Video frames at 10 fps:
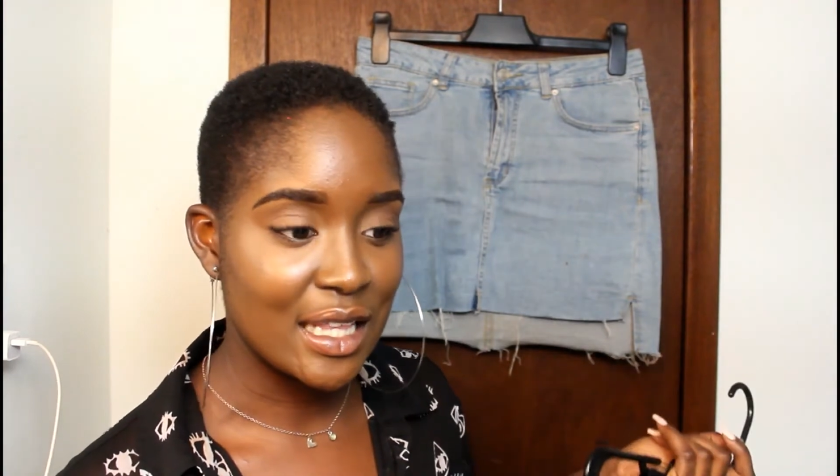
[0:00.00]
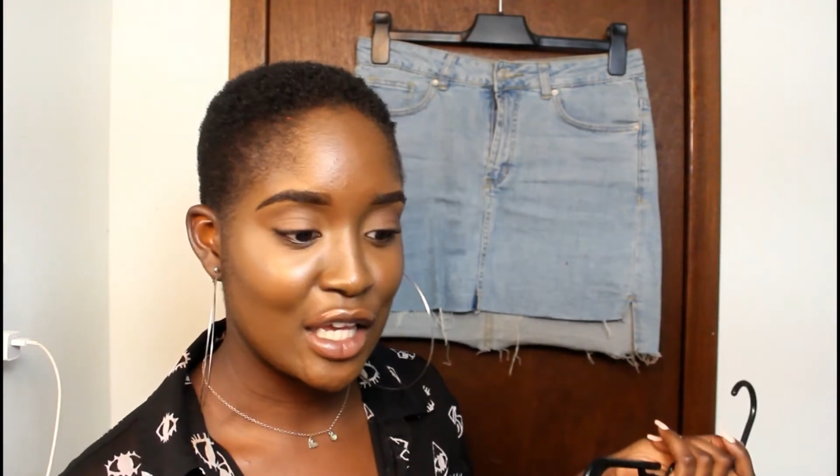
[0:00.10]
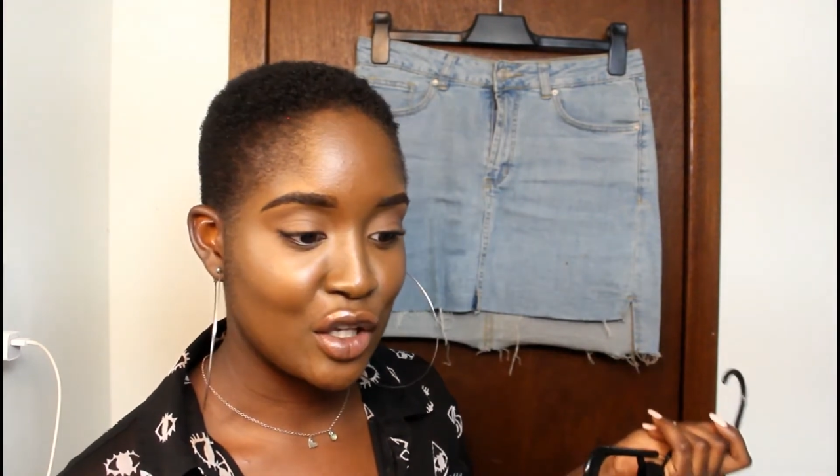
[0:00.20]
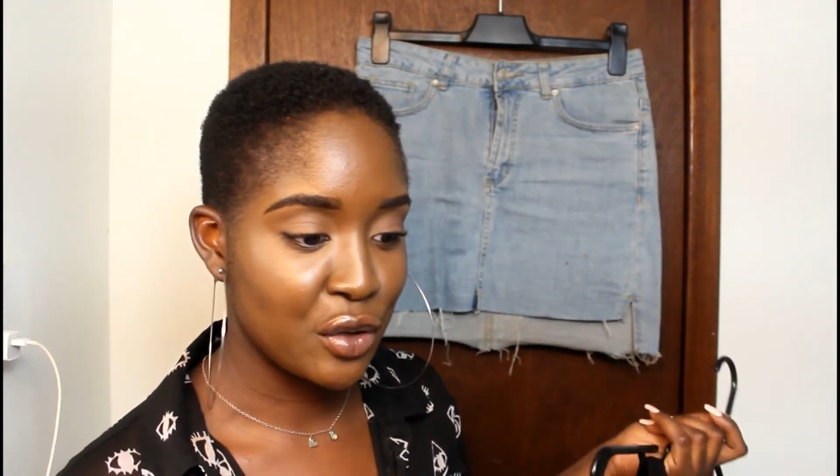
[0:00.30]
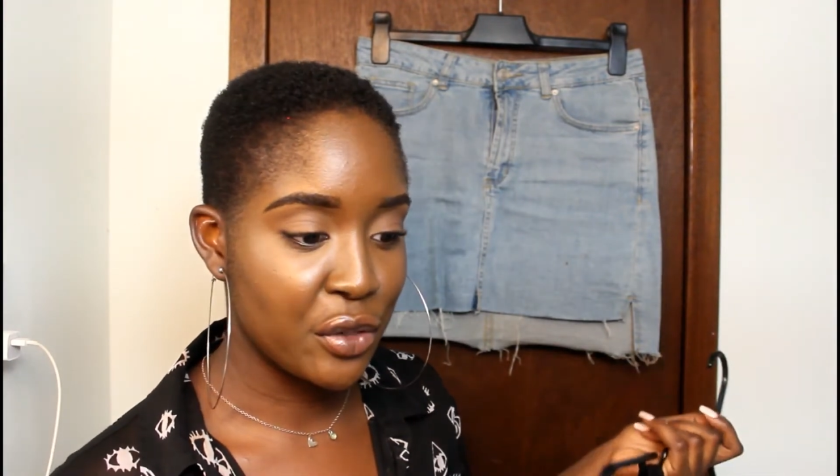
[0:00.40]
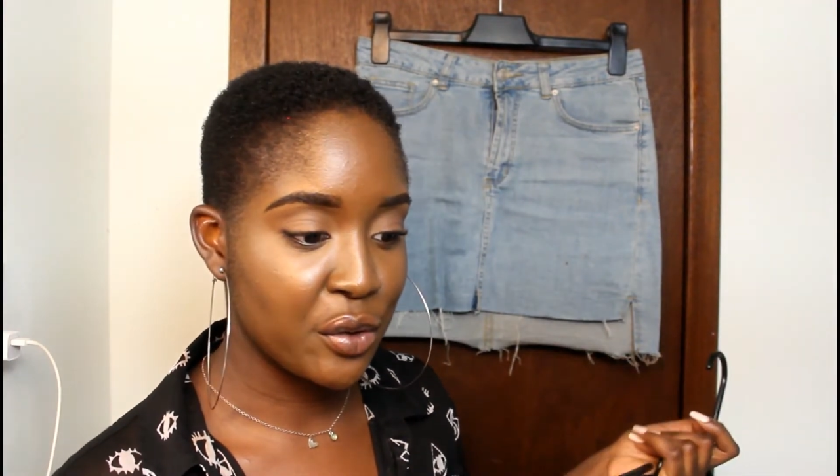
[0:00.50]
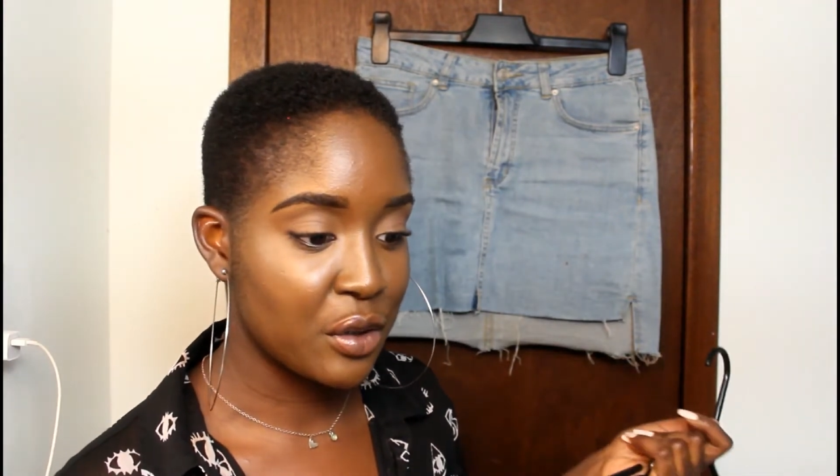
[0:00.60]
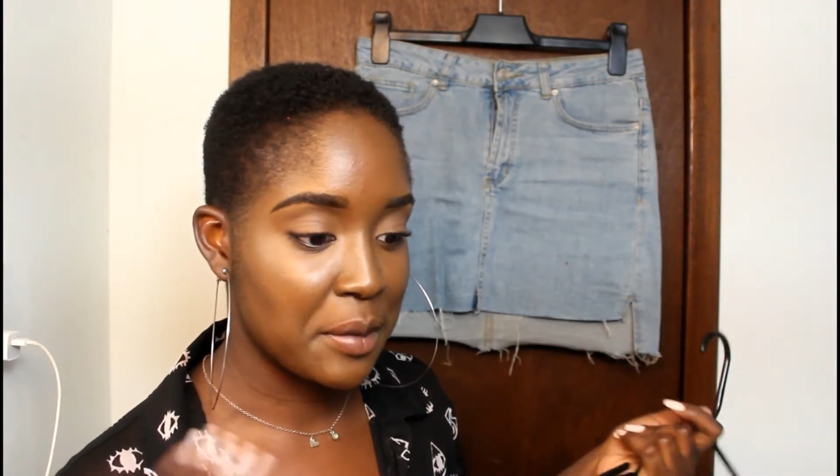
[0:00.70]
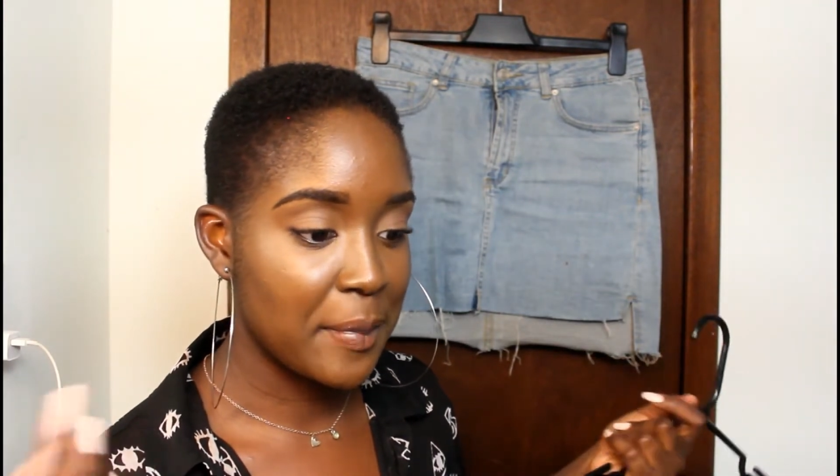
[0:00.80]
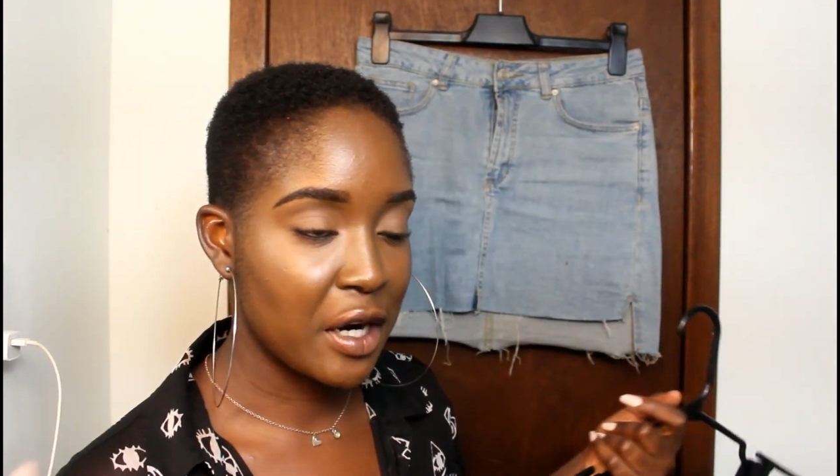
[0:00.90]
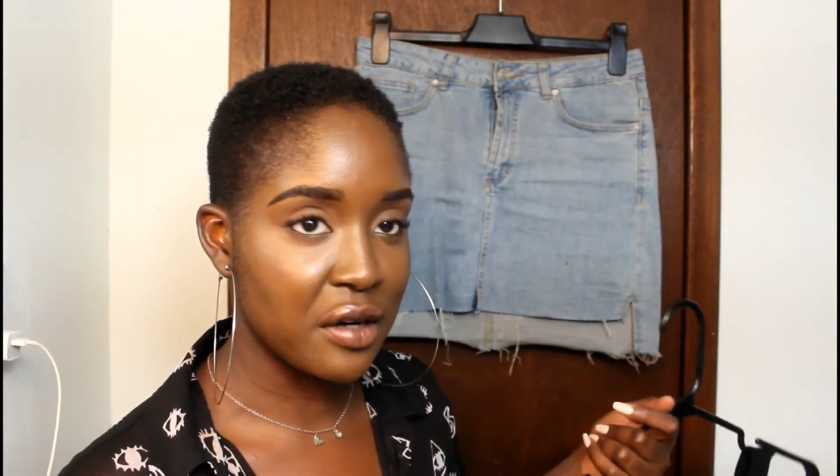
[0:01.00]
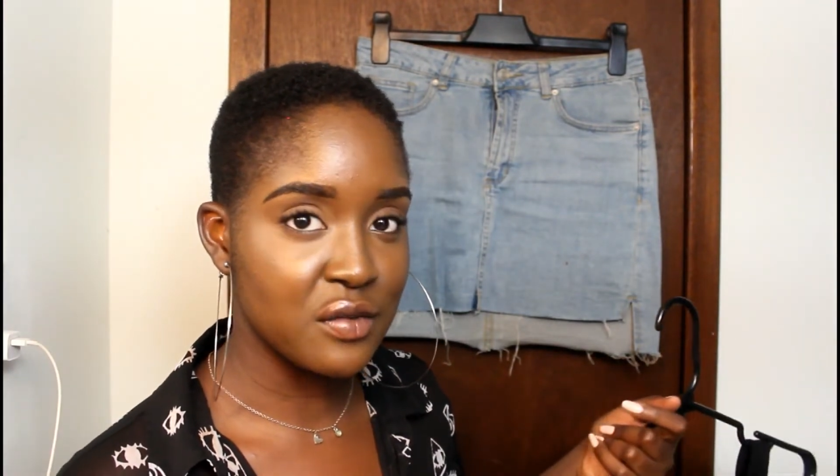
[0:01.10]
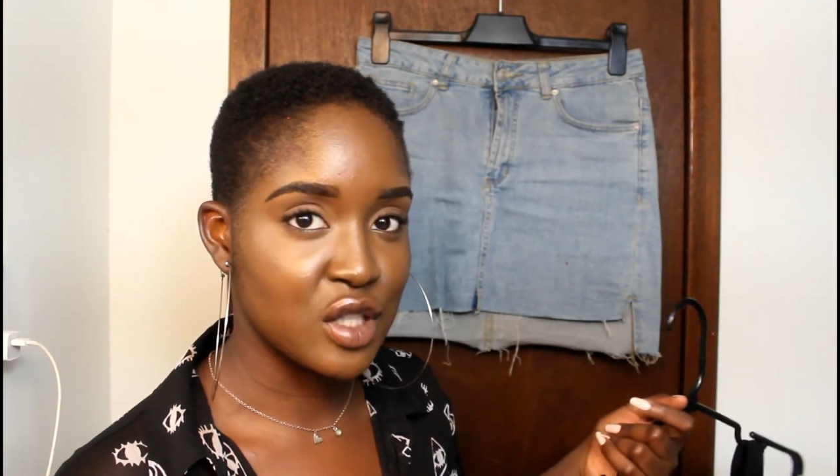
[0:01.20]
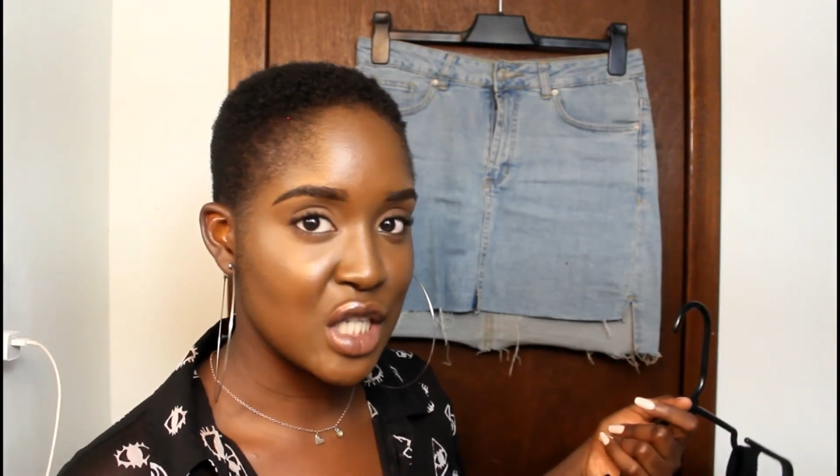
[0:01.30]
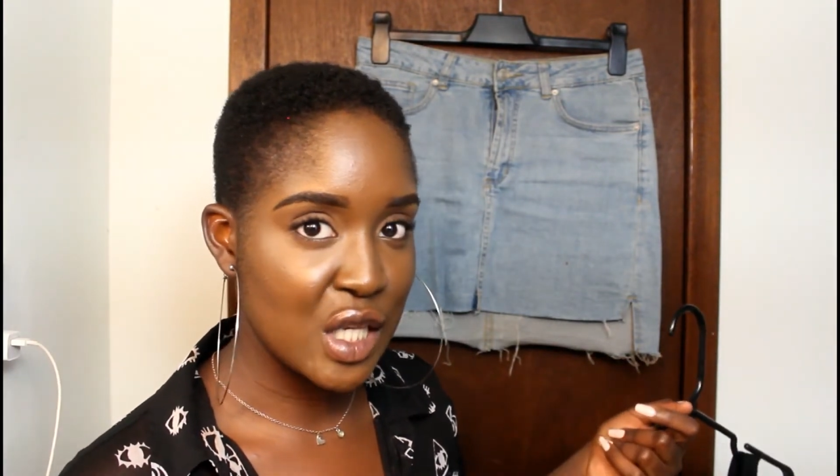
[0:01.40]
Like, you could throw on a pair
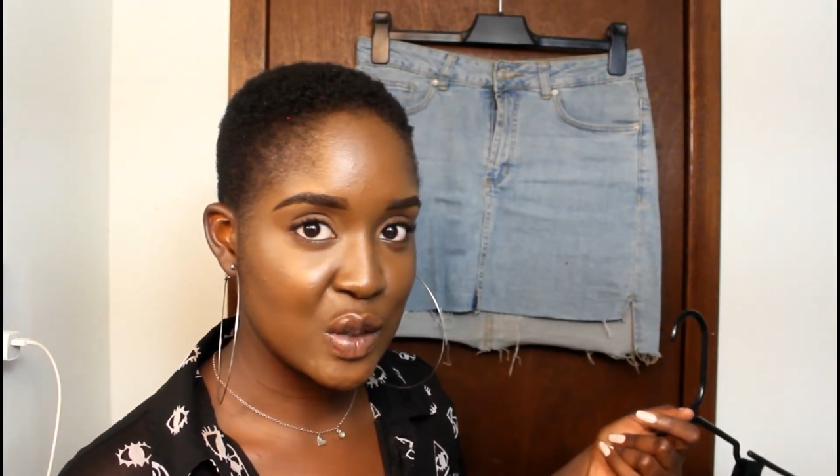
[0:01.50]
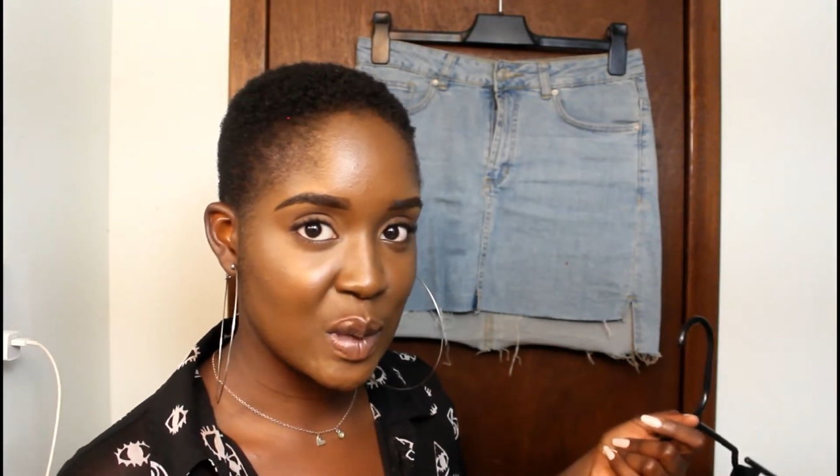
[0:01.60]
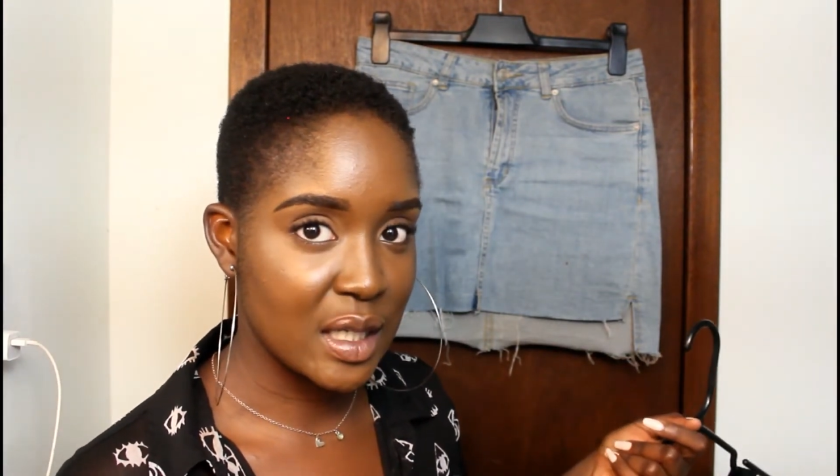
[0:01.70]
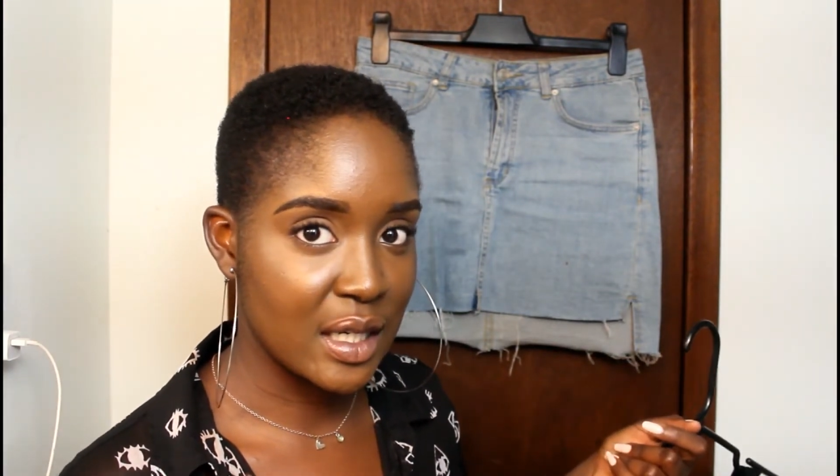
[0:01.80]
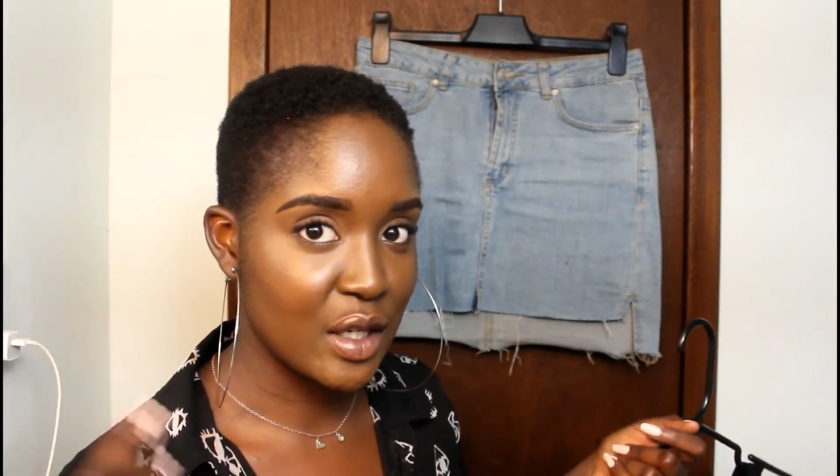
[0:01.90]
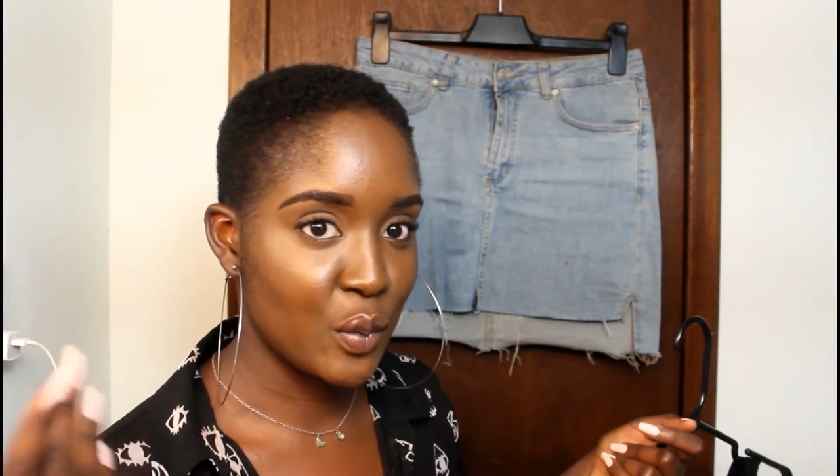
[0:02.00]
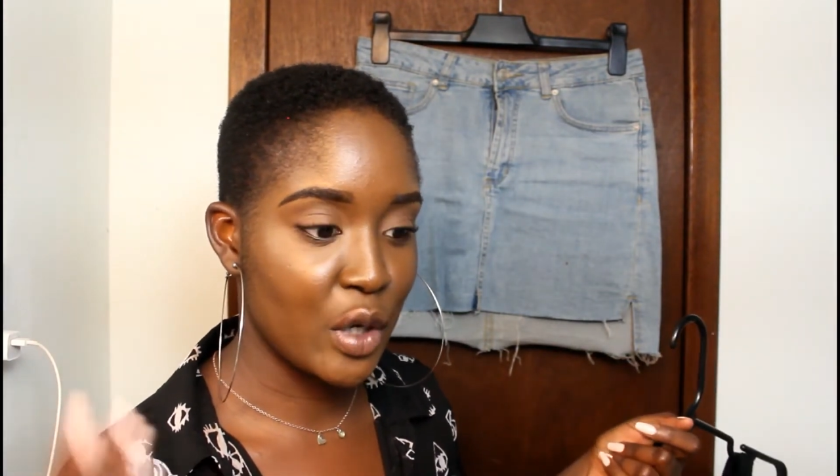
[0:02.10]
of jeans with it,